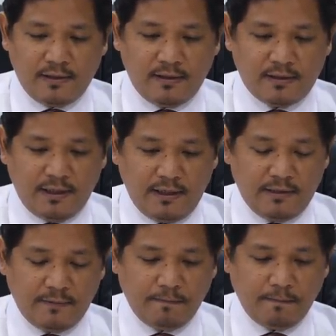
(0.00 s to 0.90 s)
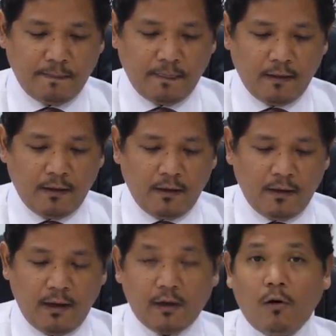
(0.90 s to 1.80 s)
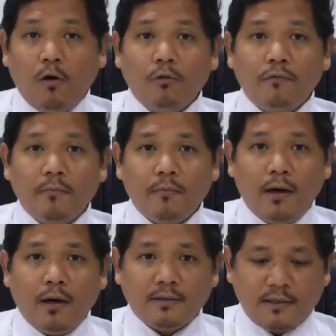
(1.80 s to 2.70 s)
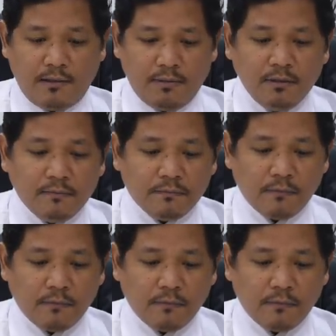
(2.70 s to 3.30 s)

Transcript: in the state, and all of them are stable.